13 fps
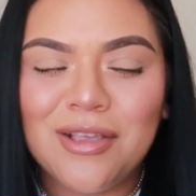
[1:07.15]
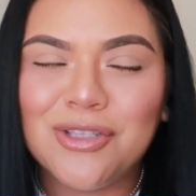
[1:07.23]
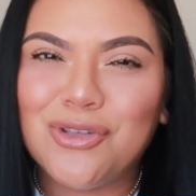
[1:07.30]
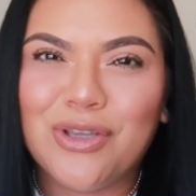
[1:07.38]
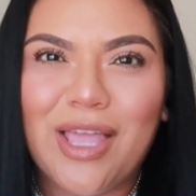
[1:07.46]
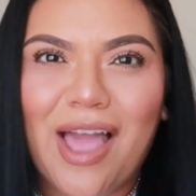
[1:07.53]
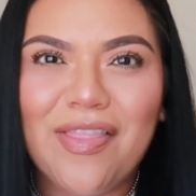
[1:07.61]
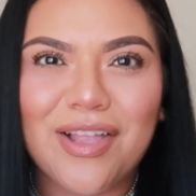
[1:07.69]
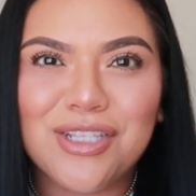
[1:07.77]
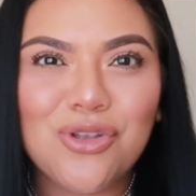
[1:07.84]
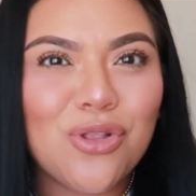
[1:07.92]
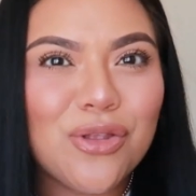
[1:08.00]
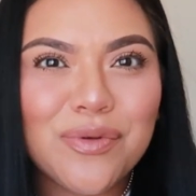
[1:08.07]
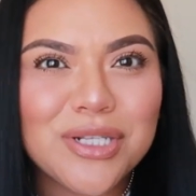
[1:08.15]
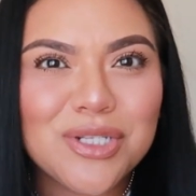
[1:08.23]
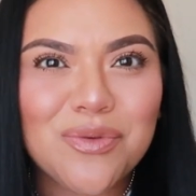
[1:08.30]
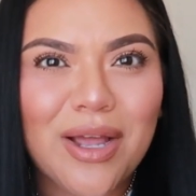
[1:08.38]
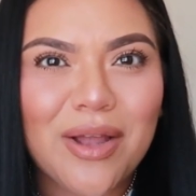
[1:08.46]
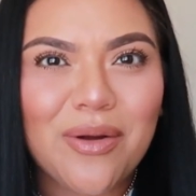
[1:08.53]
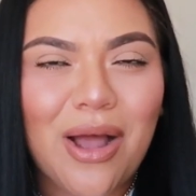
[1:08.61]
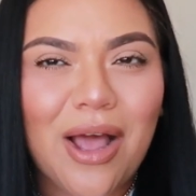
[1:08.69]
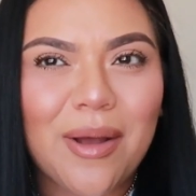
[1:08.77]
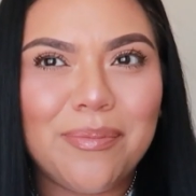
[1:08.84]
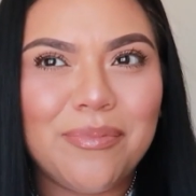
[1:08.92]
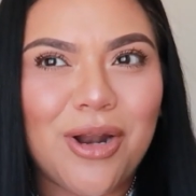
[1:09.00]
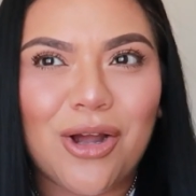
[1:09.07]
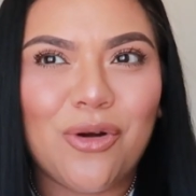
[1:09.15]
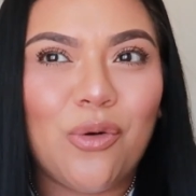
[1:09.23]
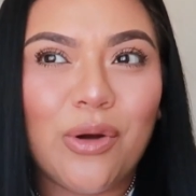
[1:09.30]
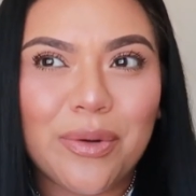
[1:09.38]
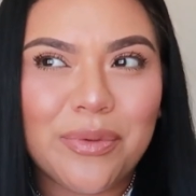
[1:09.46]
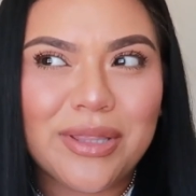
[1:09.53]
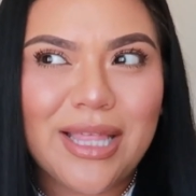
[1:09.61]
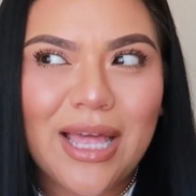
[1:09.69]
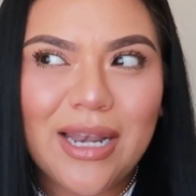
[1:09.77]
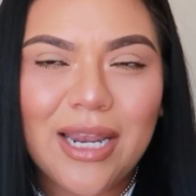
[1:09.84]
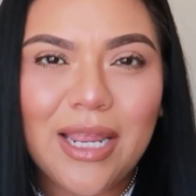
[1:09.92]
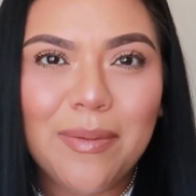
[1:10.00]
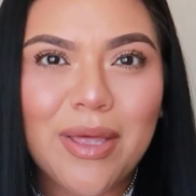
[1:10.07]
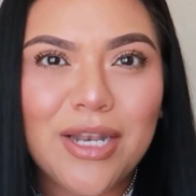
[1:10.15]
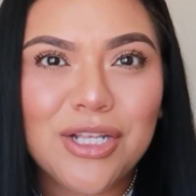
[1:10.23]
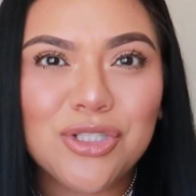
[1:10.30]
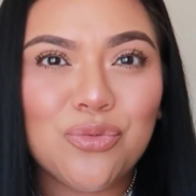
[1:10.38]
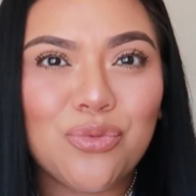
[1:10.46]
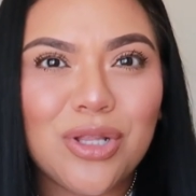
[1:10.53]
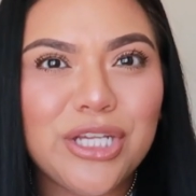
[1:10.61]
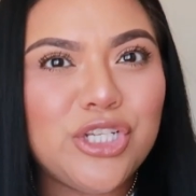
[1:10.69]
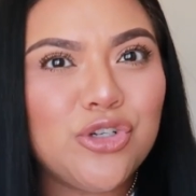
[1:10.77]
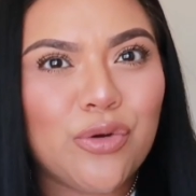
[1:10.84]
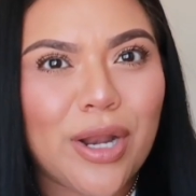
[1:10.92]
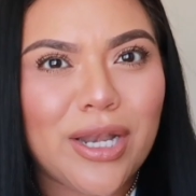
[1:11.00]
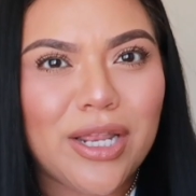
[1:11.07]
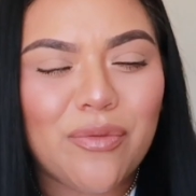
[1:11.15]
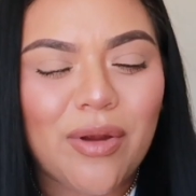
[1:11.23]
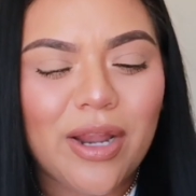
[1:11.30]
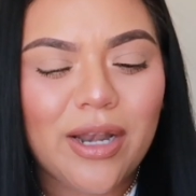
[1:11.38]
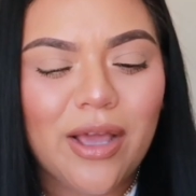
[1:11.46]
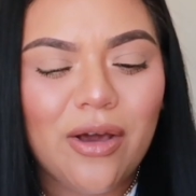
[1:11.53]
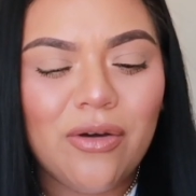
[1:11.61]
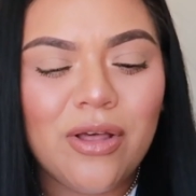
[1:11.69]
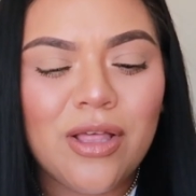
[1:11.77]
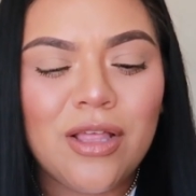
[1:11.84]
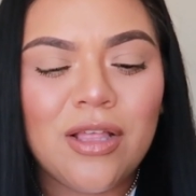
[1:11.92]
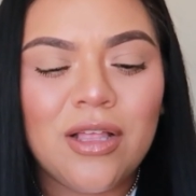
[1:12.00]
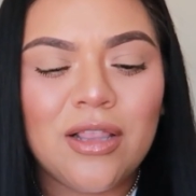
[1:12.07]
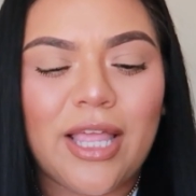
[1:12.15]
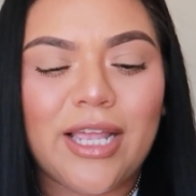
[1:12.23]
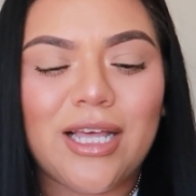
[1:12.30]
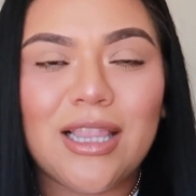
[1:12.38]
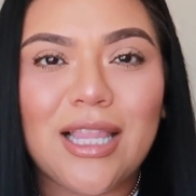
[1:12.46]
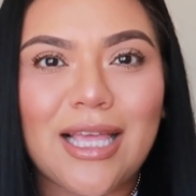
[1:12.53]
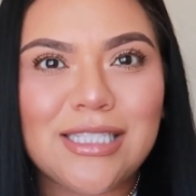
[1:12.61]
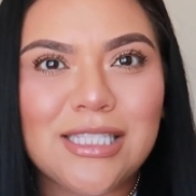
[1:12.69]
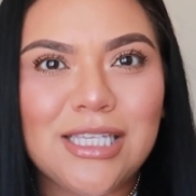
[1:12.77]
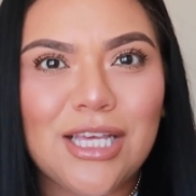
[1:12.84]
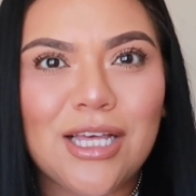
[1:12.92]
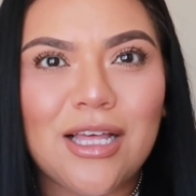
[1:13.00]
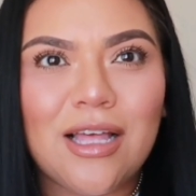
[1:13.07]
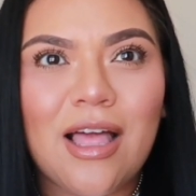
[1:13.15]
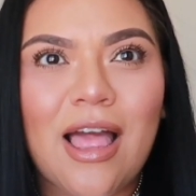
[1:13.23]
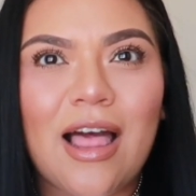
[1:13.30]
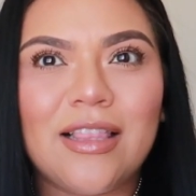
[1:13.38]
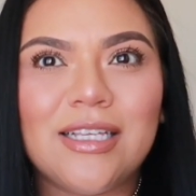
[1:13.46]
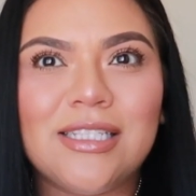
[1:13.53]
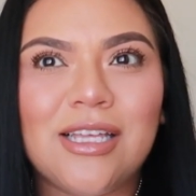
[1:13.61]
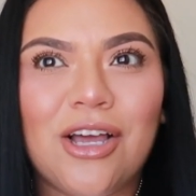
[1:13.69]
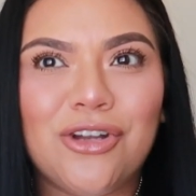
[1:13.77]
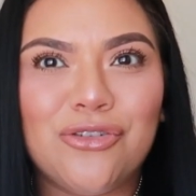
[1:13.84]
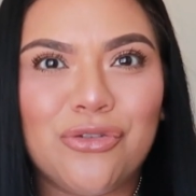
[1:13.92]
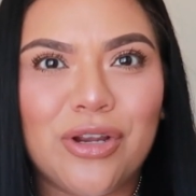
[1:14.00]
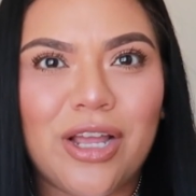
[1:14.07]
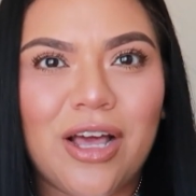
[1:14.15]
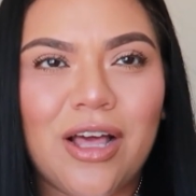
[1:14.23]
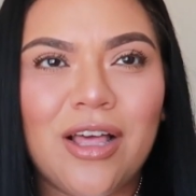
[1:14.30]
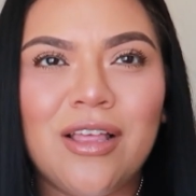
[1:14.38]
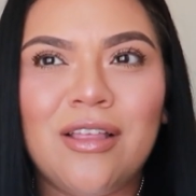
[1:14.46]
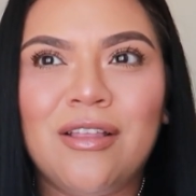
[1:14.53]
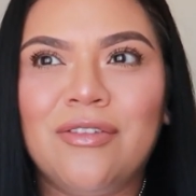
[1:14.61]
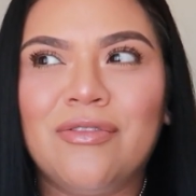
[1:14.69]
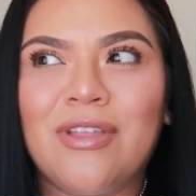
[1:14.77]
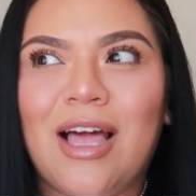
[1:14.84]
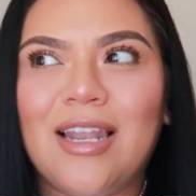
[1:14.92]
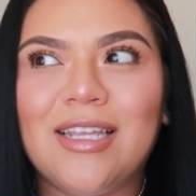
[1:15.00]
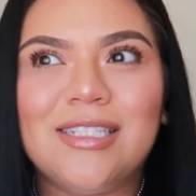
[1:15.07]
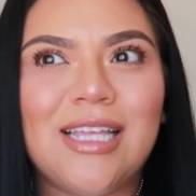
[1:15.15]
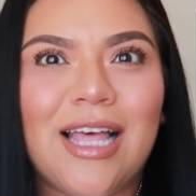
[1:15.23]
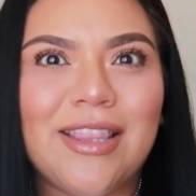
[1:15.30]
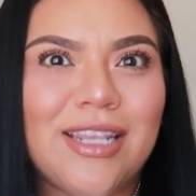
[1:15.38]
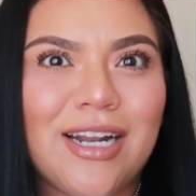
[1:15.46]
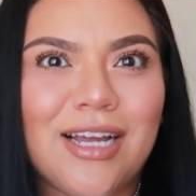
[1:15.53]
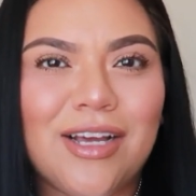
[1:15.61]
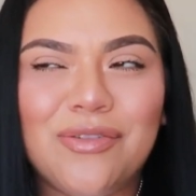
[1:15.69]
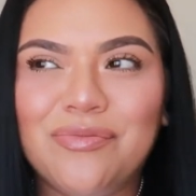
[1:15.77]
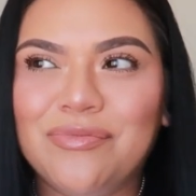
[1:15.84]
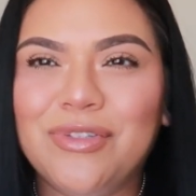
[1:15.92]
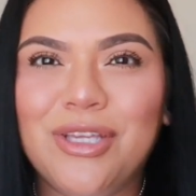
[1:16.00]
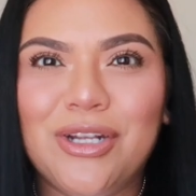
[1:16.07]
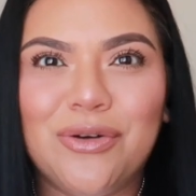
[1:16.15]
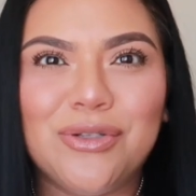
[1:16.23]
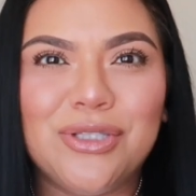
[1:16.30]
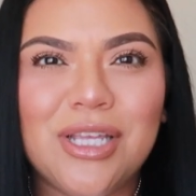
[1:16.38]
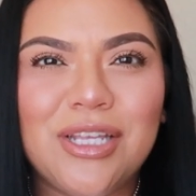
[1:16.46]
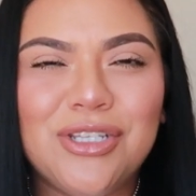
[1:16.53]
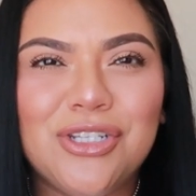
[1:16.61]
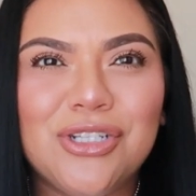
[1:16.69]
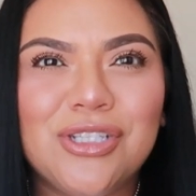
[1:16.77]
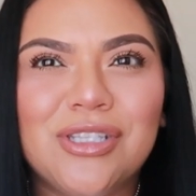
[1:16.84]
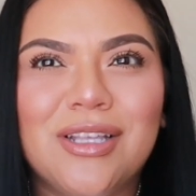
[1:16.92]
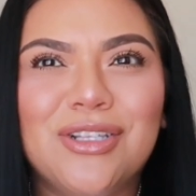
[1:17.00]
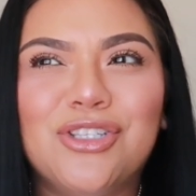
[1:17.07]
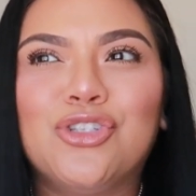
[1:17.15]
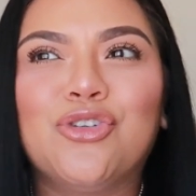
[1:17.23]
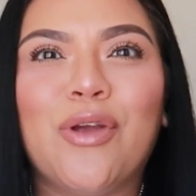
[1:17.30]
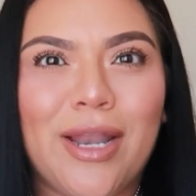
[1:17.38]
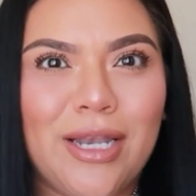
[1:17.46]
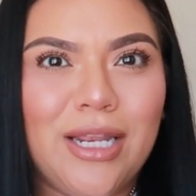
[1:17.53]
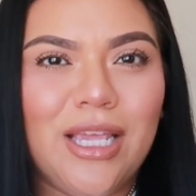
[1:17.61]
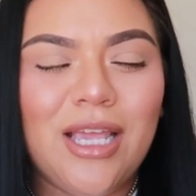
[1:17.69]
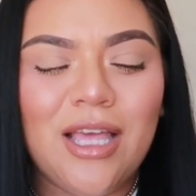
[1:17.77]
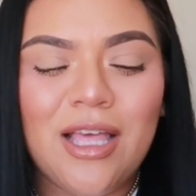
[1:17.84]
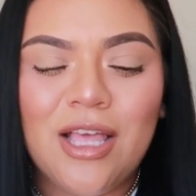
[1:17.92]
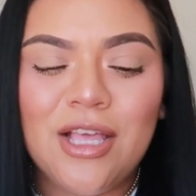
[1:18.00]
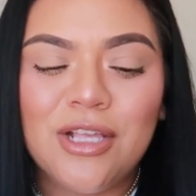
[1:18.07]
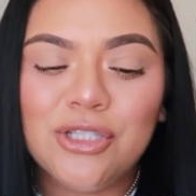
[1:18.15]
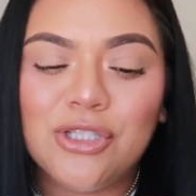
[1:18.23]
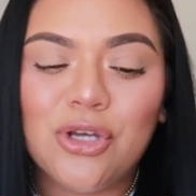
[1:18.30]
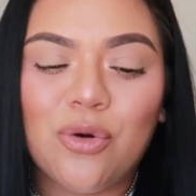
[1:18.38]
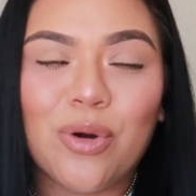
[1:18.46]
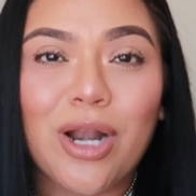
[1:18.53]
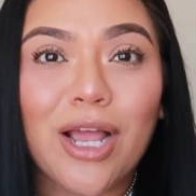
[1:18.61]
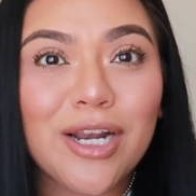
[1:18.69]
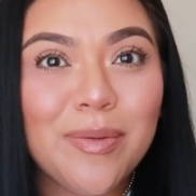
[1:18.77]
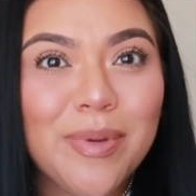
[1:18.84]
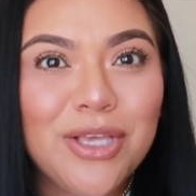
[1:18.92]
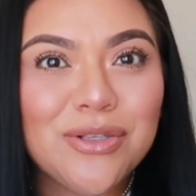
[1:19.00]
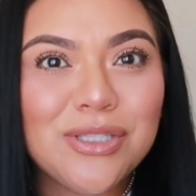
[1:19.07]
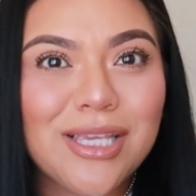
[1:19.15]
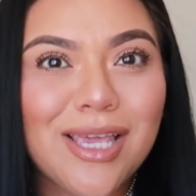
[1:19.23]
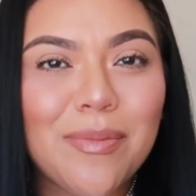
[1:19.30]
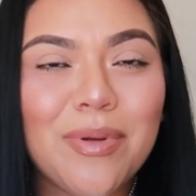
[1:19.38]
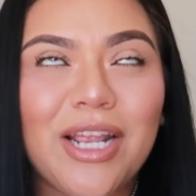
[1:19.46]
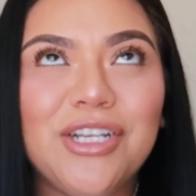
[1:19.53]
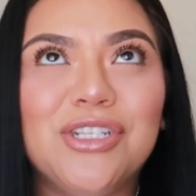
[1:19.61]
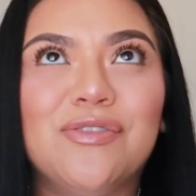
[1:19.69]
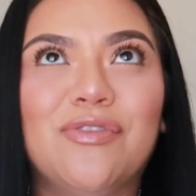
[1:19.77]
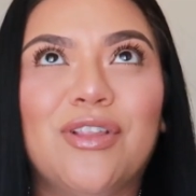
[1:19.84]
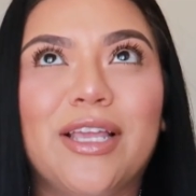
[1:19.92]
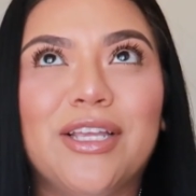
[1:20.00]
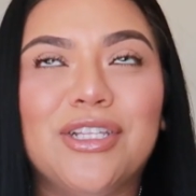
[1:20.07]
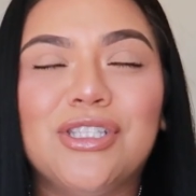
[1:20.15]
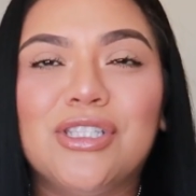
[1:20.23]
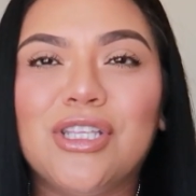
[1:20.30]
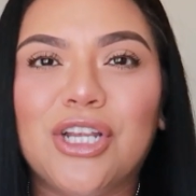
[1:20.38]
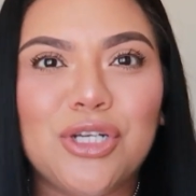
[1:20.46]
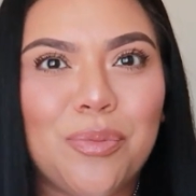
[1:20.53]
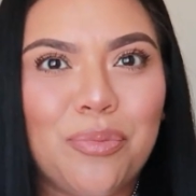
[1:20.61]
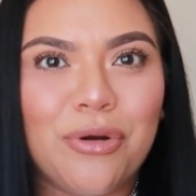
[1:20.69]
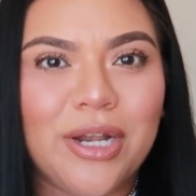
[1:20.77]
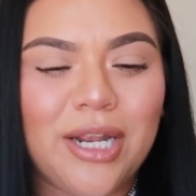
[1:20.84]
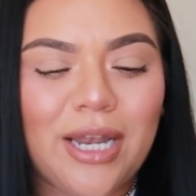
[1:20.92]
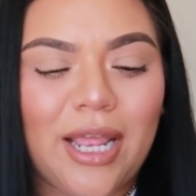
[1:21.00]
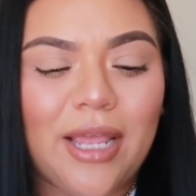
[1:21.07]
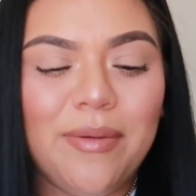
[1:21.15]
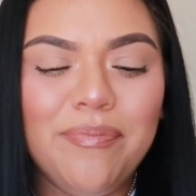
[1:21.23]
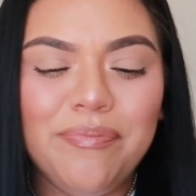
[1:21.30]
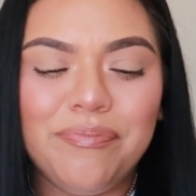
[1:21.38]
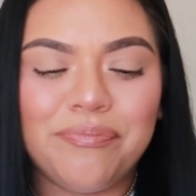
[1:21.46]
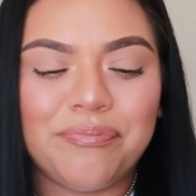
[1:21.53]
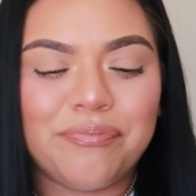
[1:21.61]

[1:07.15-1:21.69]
So yeah, that's the only reason why I'm not going with that name. And it's really trendy right now. Like Alessia, Alessandria, Alessandra. You know, it's trendy. So we're not gonna be using it, but I just feel like it's such a pretty name.